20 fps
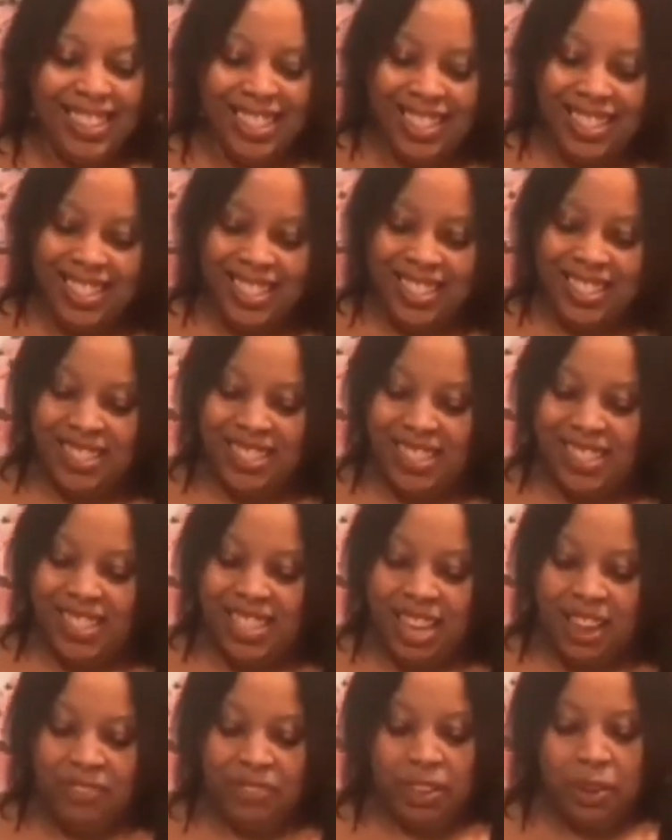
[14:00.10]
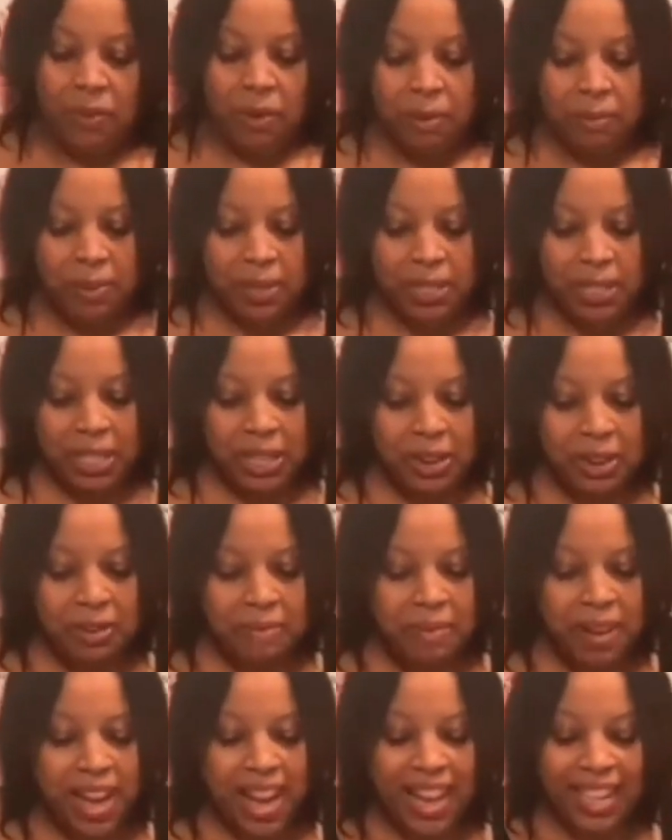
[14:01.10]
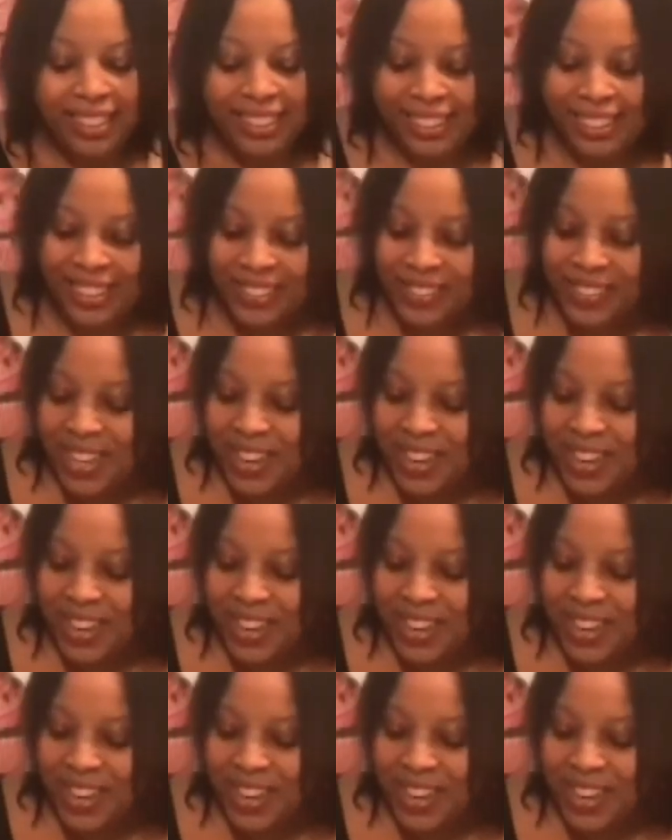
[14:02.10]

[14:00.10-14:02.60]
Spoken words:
Good stuff. Don't want to put too much. You don't want to